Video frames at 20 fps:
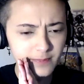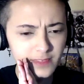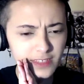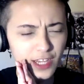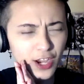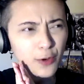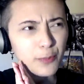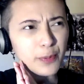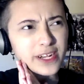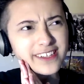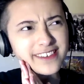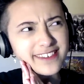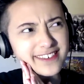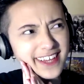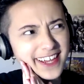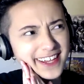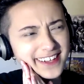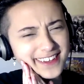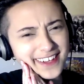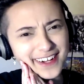Oh, but in
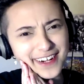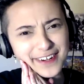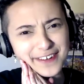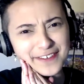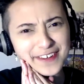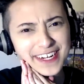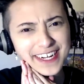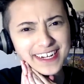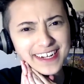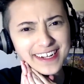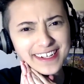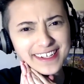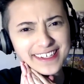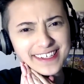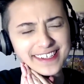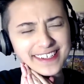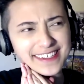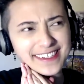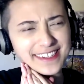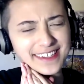saying that, I really
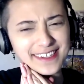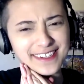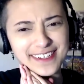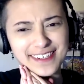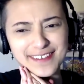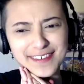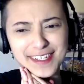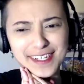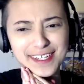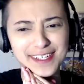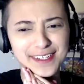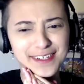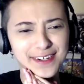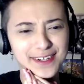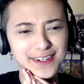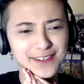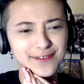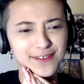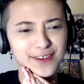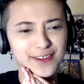like
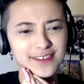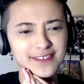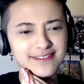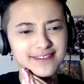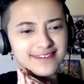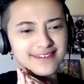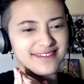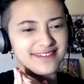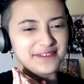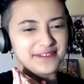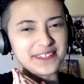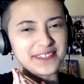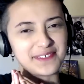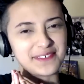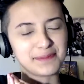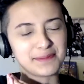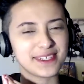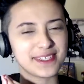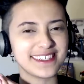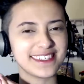Gardevoir,
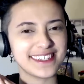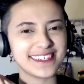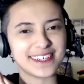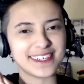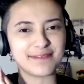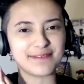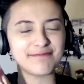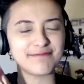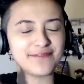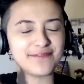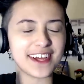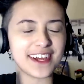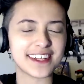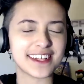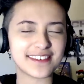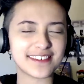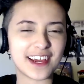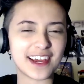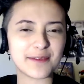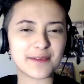whatever. But you know,
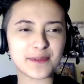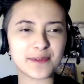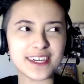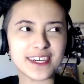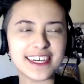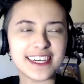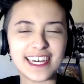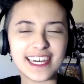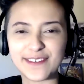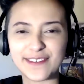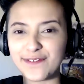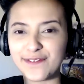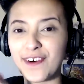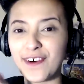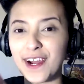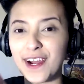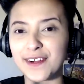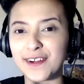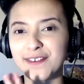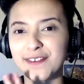Fighting type and
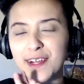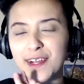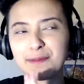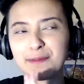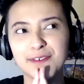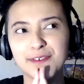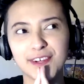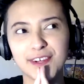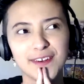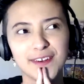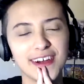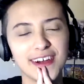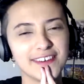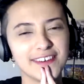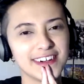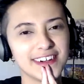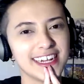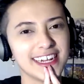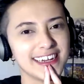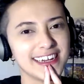Fire type in general, I
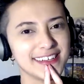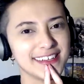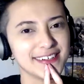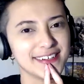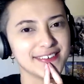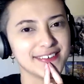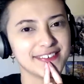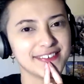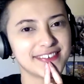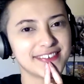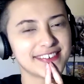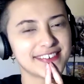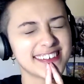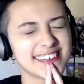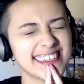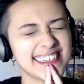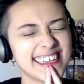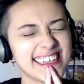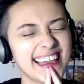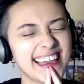really like those.
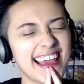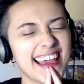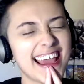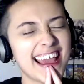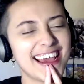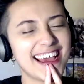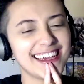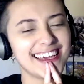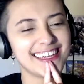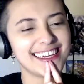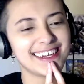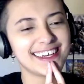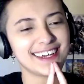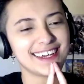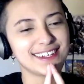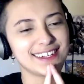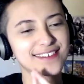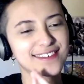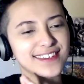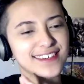Yeah,
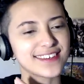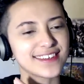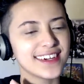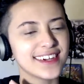I do.